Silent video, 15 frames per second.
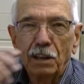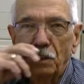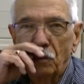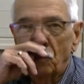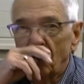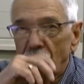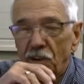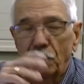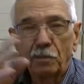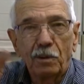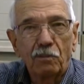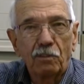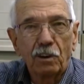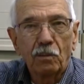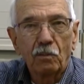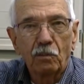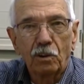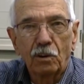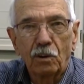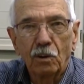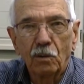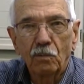This is Jimmy Rickle,
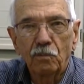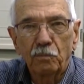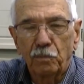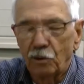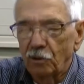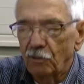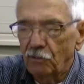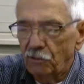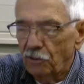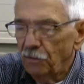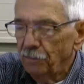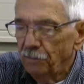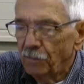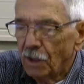your host, producer.